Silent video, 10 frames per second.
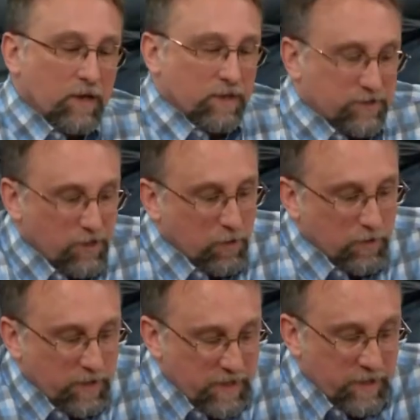So
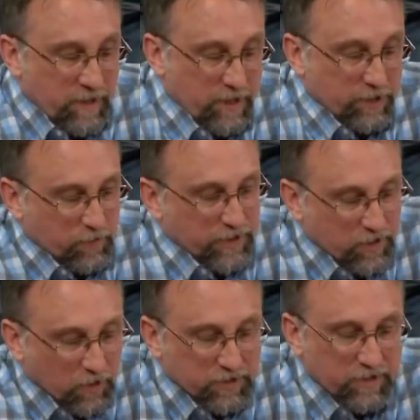the
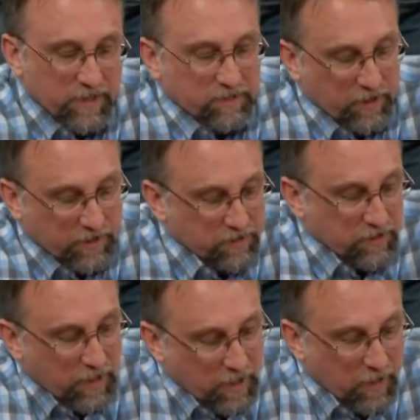result of this is,
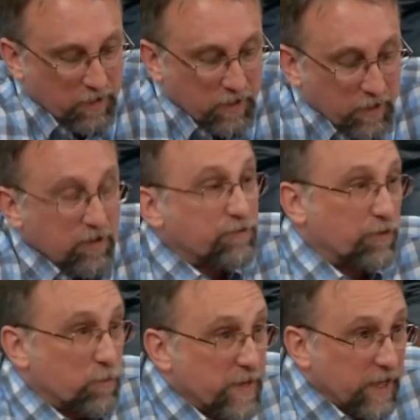
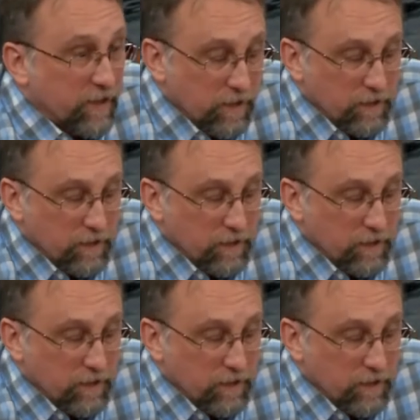for me,